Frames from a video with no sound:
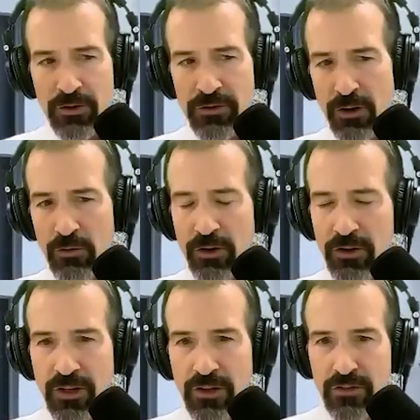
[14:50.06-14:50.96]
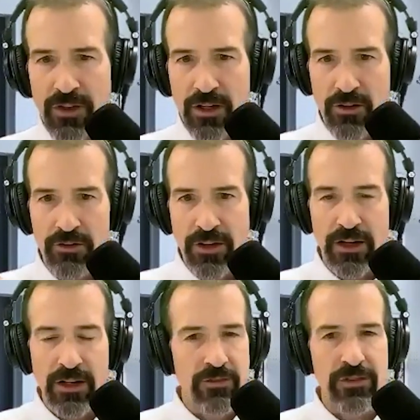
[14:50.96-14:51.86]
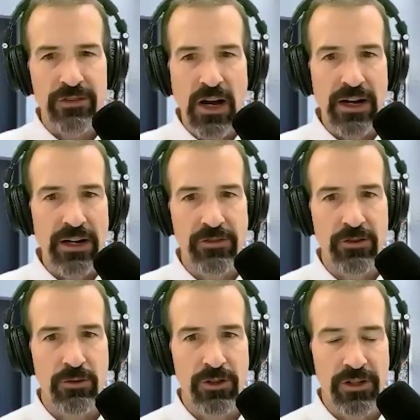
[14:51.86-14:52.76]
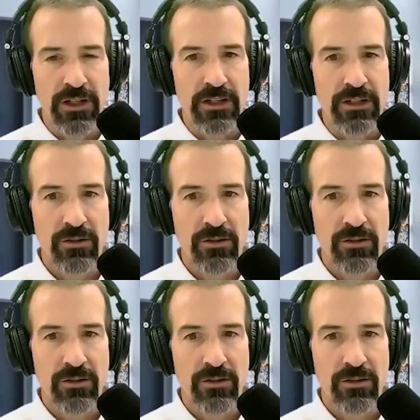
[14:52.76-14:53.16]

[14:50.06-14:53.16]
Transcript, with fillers: over 16 or is that kind of as high as you really need?